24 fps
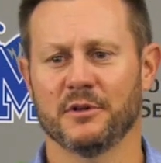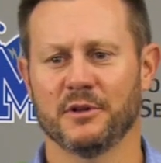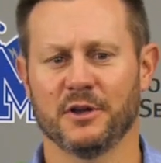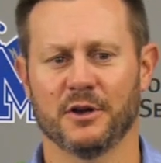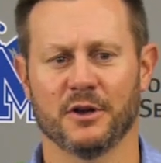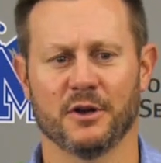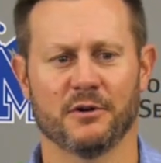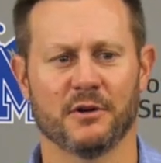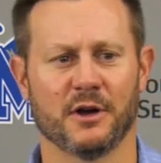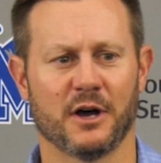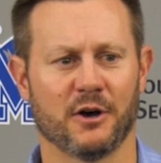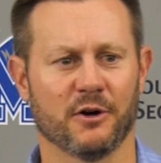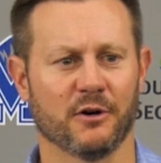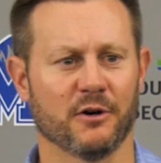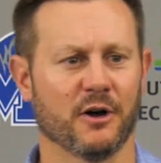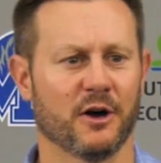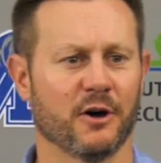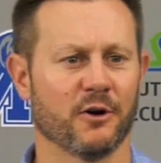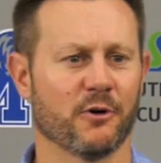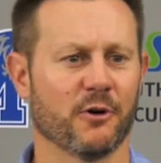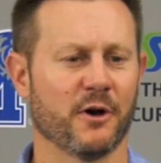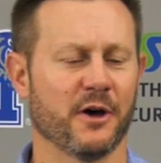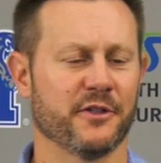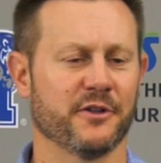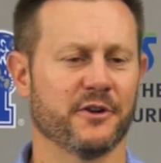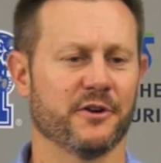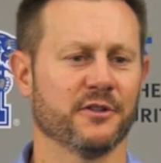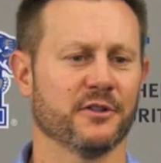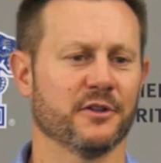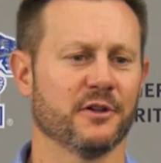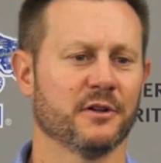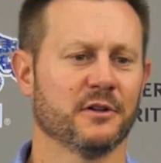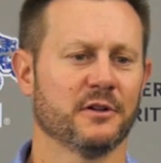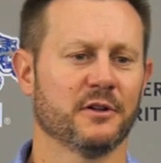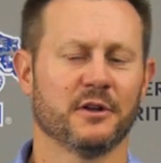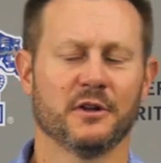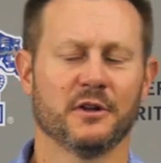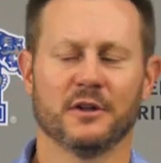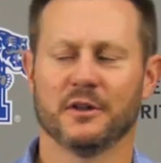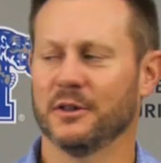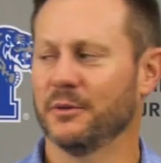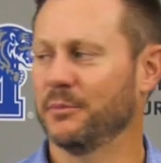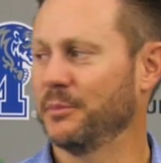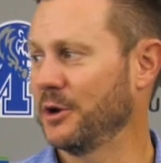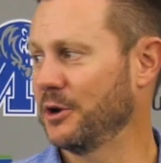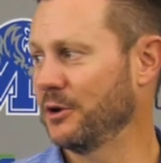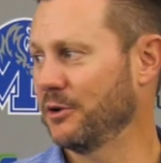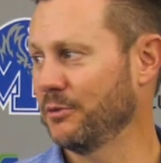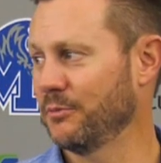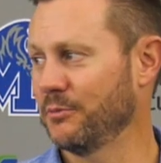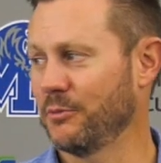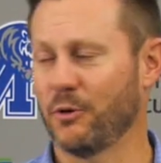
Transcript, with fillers: you know, I'll, I'll go out there in the middle